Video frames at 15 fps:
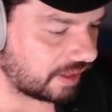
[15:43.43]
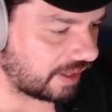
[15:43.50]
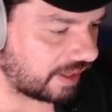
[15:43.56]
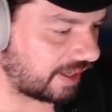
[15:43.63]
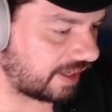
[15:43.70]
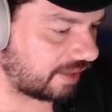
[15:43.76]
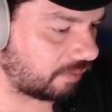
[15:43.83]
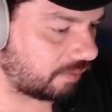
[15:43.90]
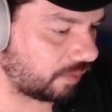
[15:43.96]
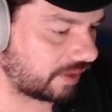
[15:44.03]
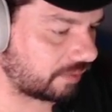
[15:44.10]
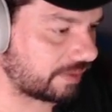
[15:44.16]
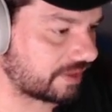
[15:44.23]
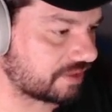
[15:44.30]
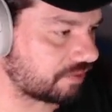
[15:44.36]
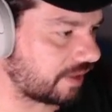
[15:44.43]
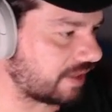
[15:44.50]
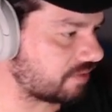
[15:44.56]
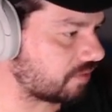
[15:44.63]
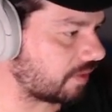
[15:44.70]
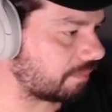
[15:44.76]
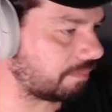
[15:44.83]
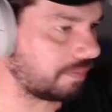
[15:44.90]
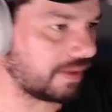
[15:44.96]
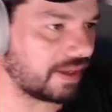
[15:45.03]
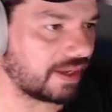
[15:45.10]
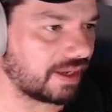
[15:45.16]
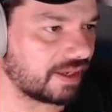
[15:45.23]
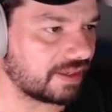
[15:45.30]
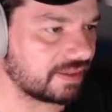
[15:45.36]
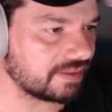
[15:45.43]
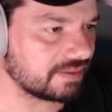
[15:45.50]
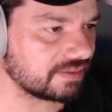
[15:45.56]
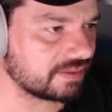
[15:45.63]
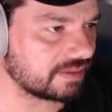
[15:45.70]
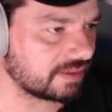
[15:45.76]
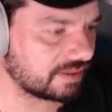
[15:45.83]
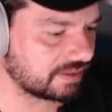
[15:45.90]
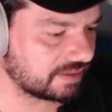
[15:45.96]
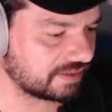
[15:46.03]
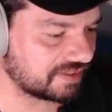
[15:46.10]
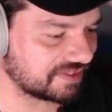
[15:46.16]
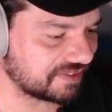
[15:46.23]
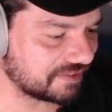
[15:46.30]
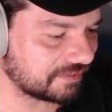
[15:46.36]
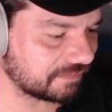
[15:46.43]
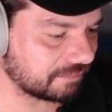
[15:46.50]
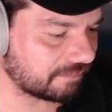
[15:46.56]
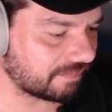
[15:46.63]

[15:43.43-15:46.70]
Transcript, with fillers: and when we try to apply uh,